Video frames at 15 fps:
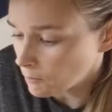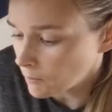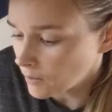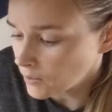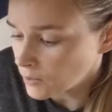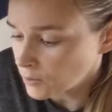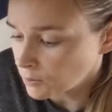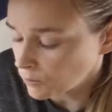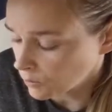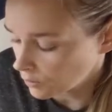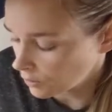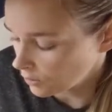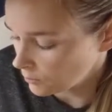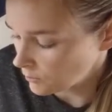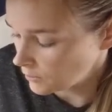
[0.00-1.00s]
much
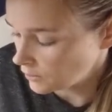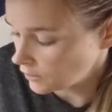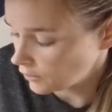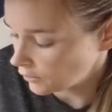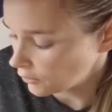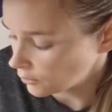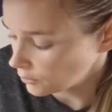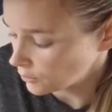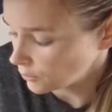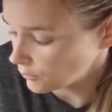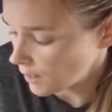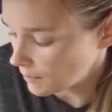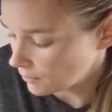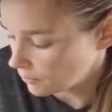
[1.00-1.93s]
more material to wrap